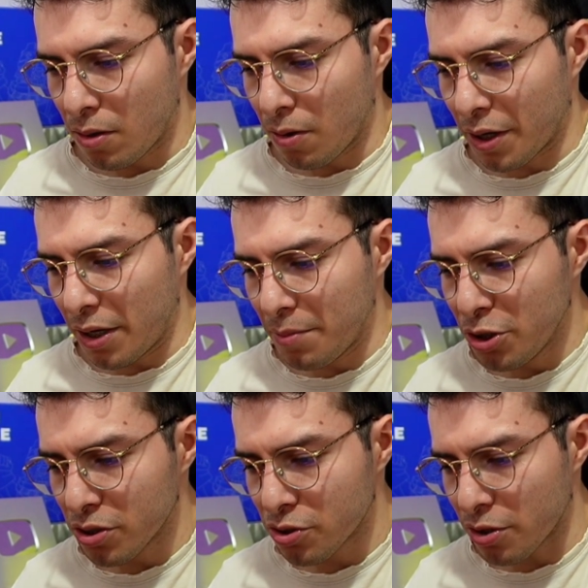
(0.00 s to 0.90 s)
Okay, let me
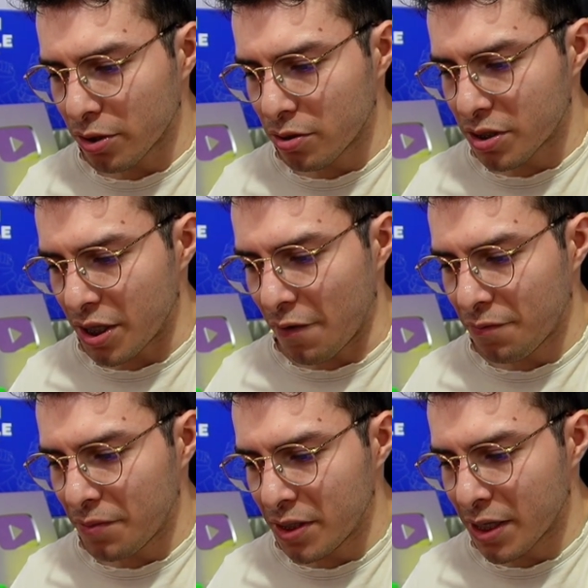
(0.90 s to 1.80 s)
just try to save
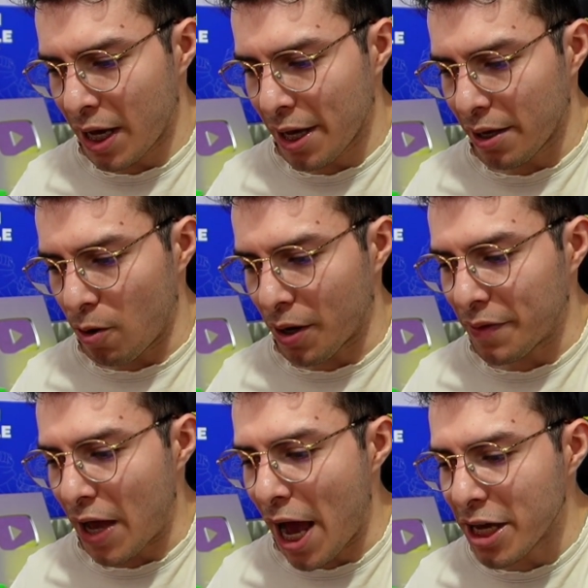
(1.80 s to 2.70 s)
this guy. Okay,
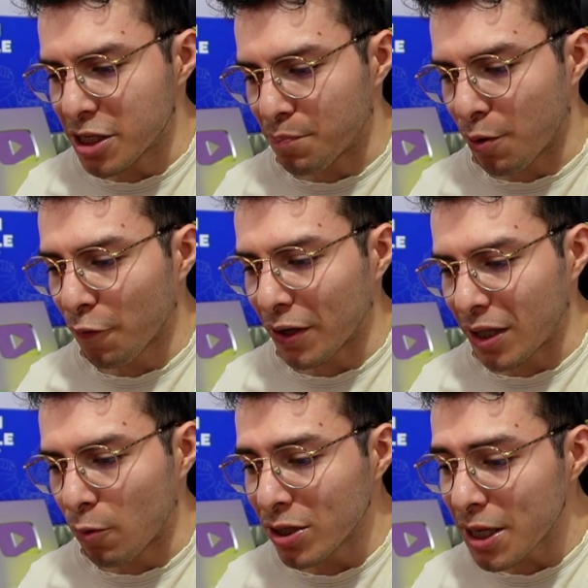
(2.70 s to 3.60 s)
nice. Perfect.
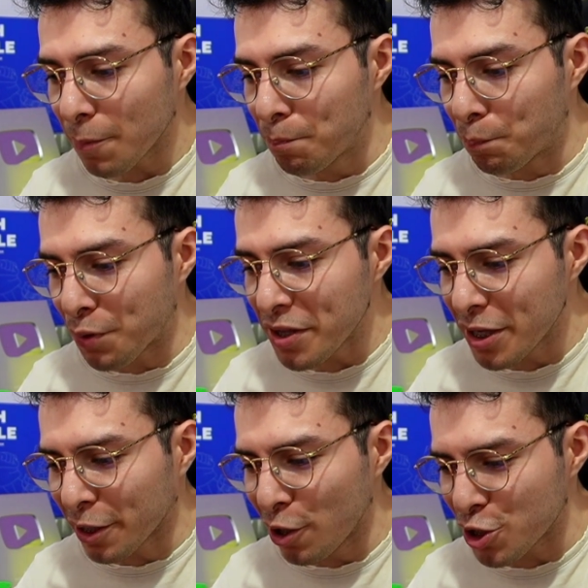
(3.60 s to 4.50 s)
That was a pretty
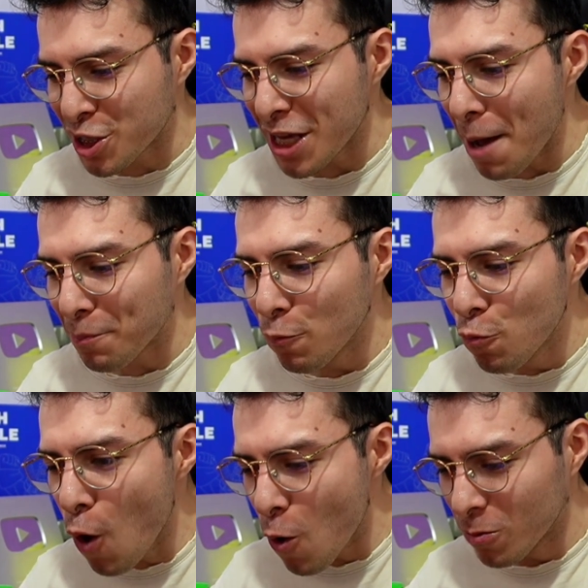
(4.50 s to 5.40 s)
clutch sap.
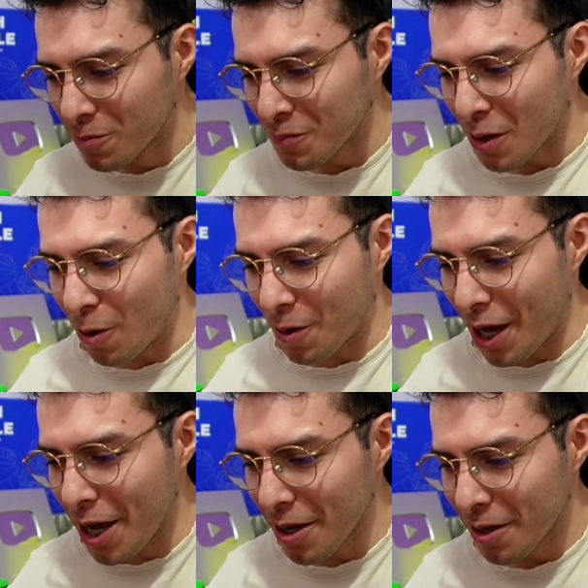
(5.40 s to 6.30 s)
Ooh.
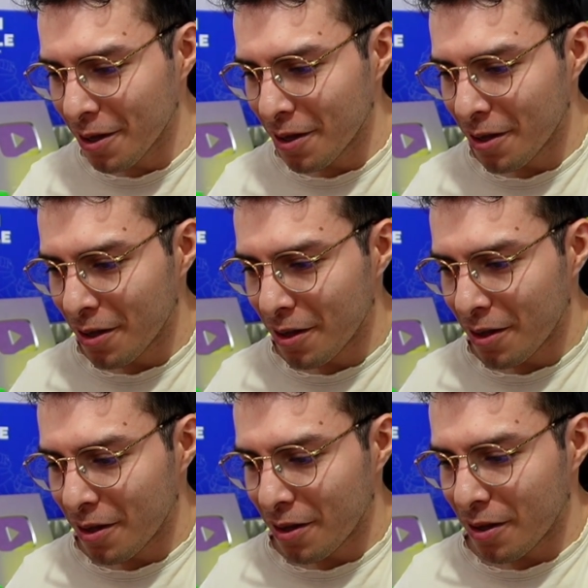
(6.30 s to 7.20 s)
Okay.
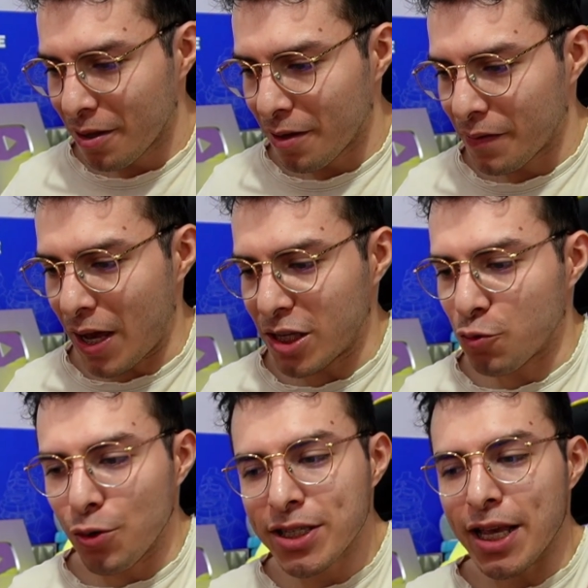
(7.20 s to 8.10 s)
Nice.
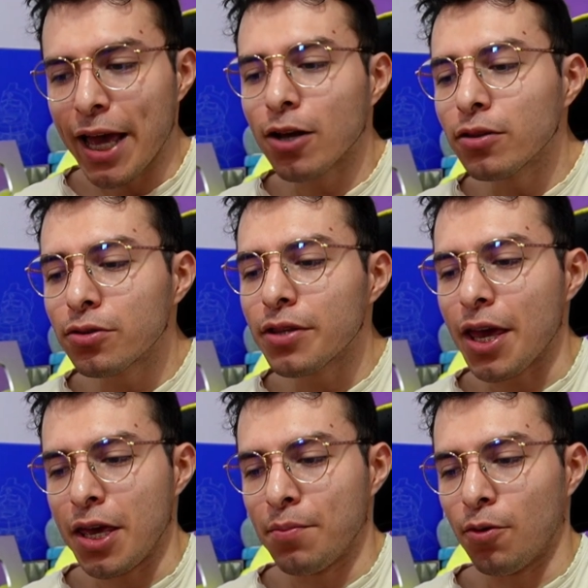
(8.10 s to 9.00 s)
We cycled to the
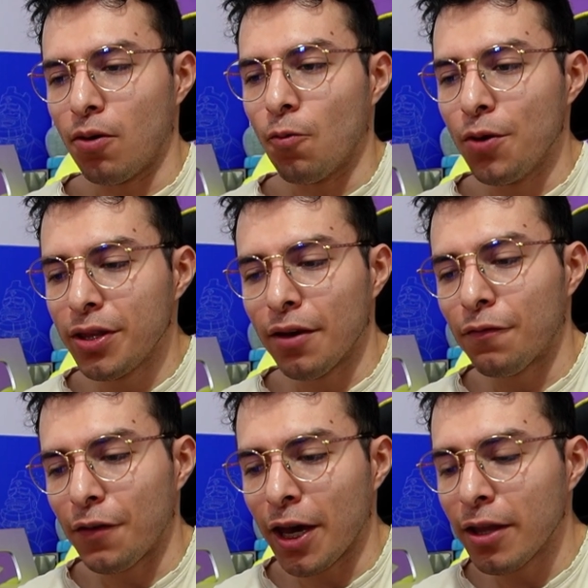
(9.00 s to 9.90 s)
Evo. We
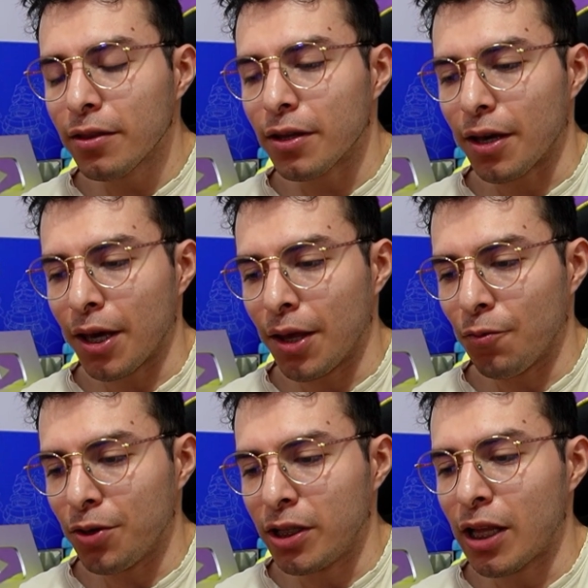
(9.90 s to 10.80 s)
defend and
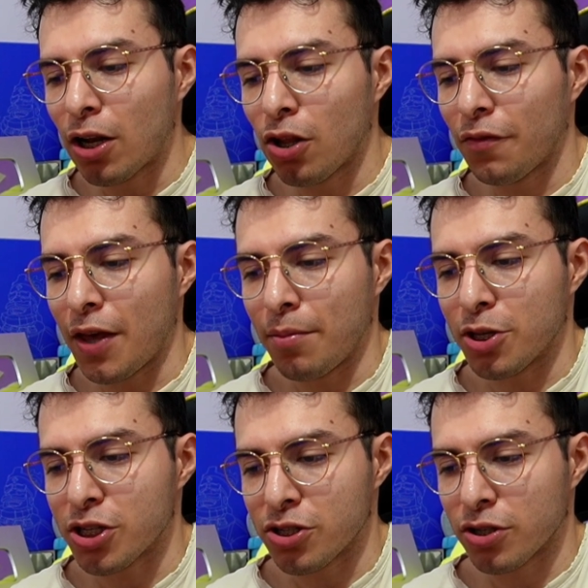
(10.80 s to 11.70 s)
we did a lot of
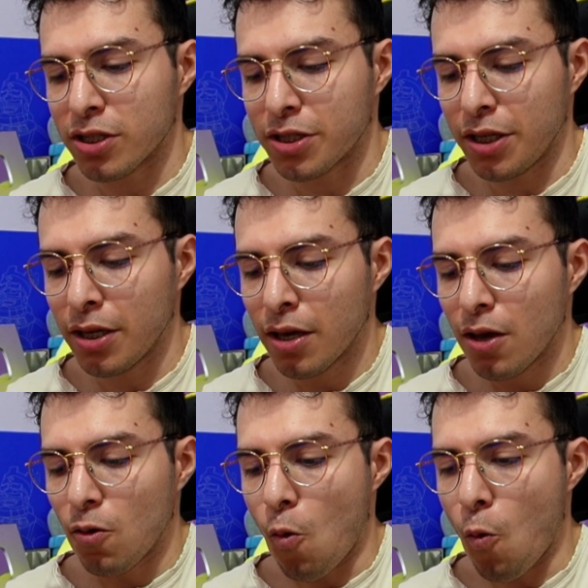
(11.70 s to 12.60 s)
damage. As you can see,
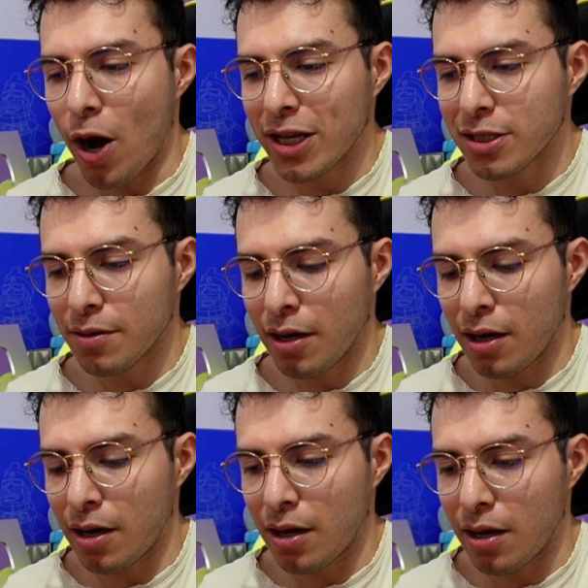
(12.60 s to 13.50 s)
was...
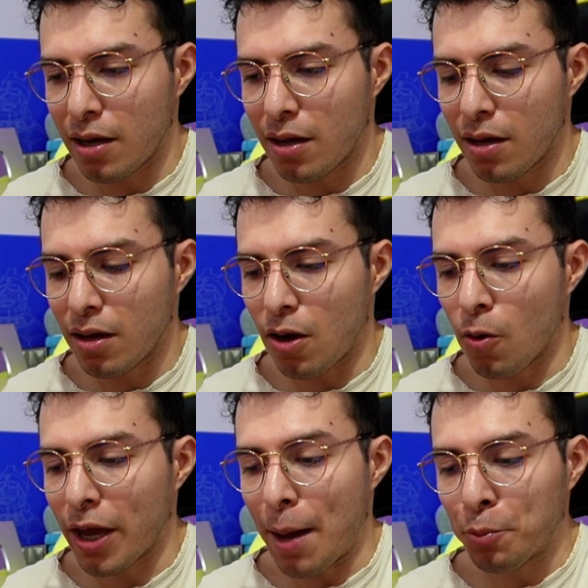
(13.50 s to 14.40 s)

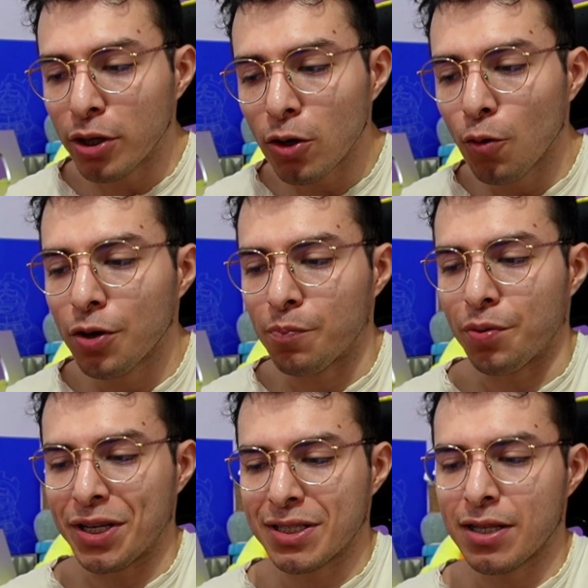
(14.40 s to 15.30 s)
Okay, I'm gonna go with
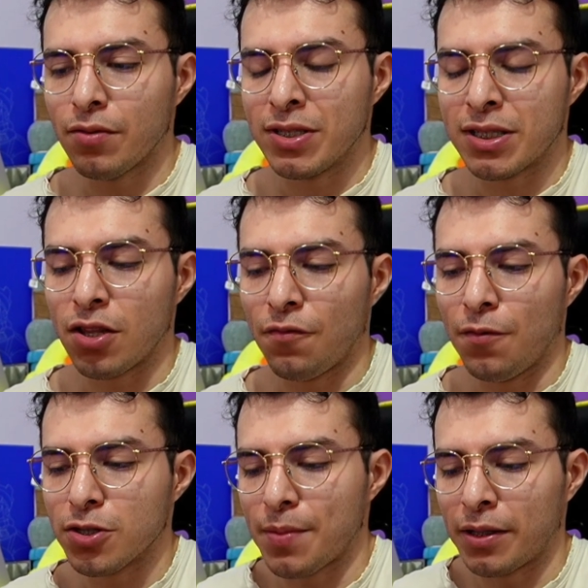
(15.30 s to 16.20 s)
Prince now instead of
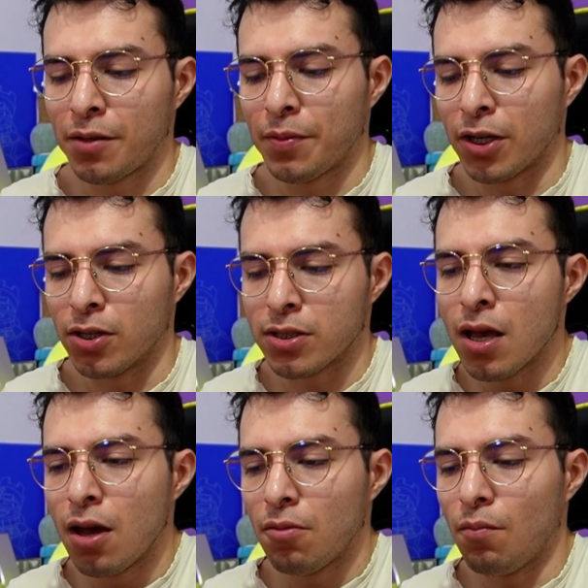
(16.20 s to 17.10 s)
Boss Bandit because
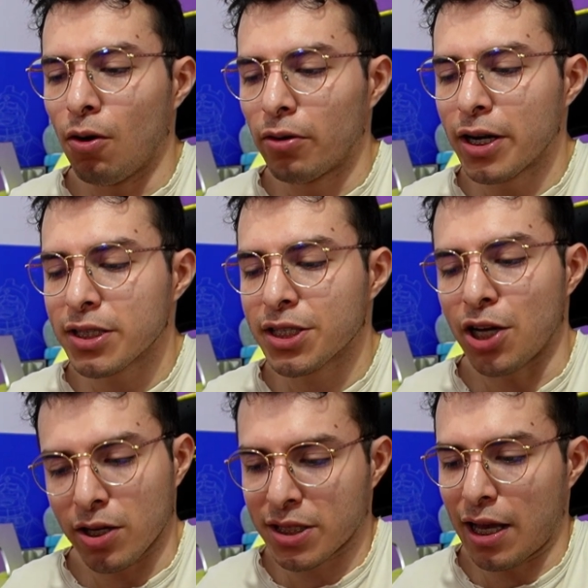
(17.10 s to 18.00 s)
Bowler
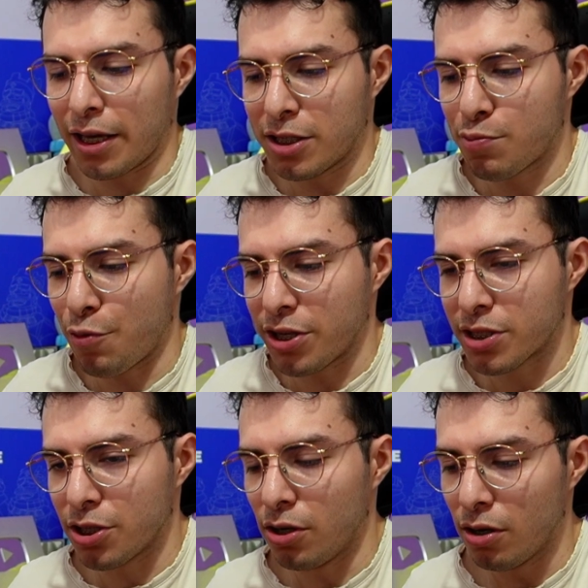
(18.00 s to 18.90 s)
sucks against Prince,
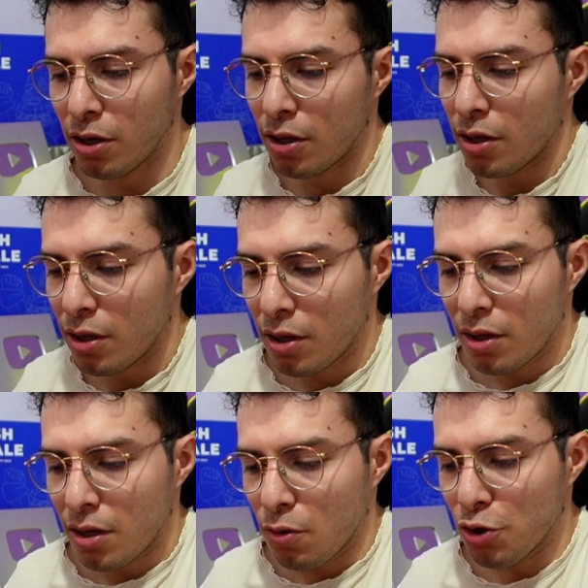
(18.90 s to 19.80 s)
so
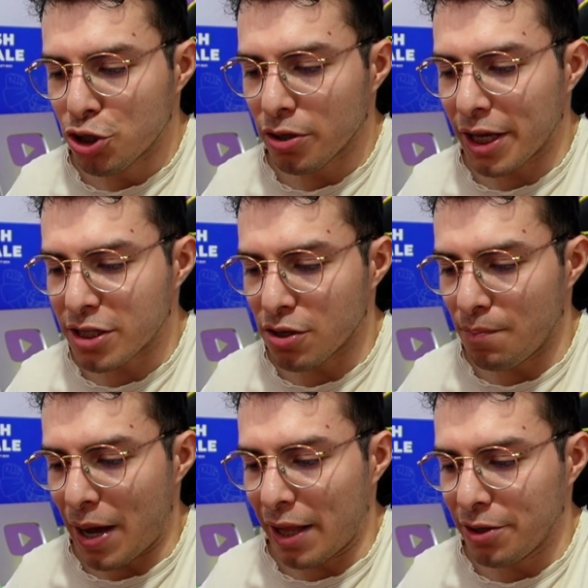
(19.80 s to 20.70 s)
we should get some
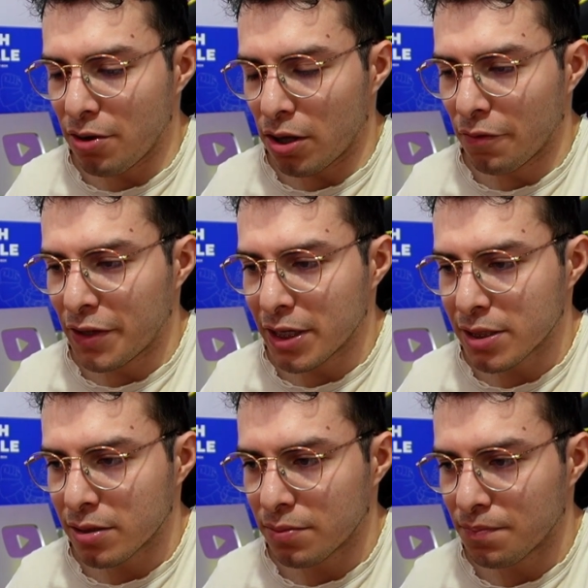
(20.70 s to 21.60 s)
value out of
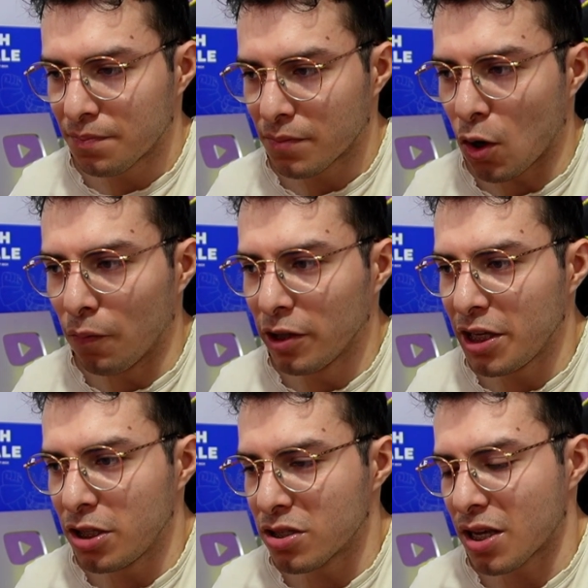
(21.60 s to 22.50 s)
this. Hopefully he
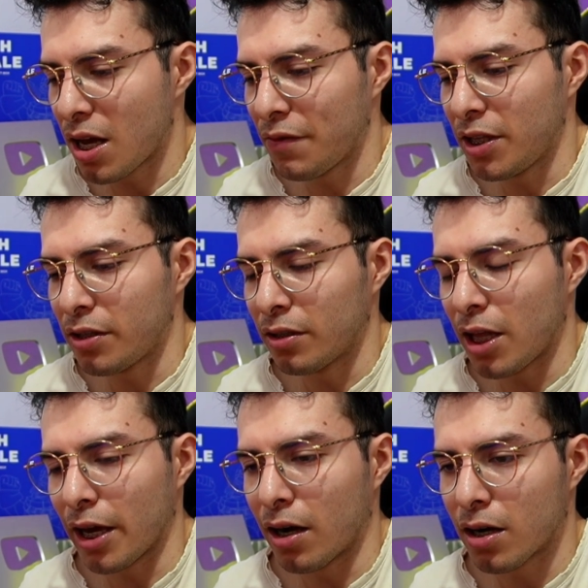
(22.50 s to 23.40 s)
doesn't have anything
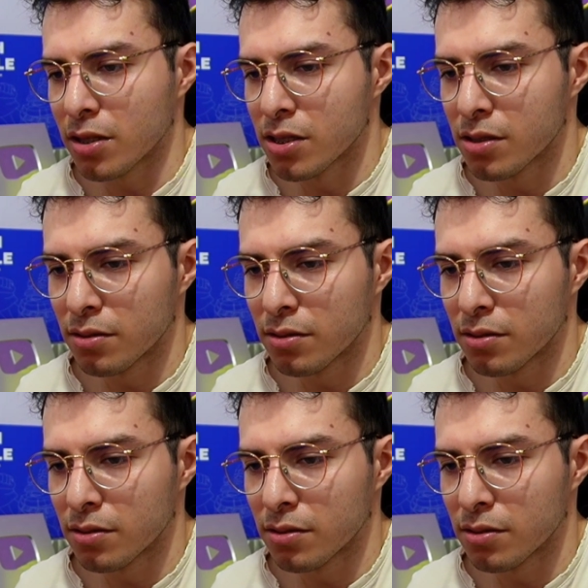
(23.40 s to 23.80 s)
like arts.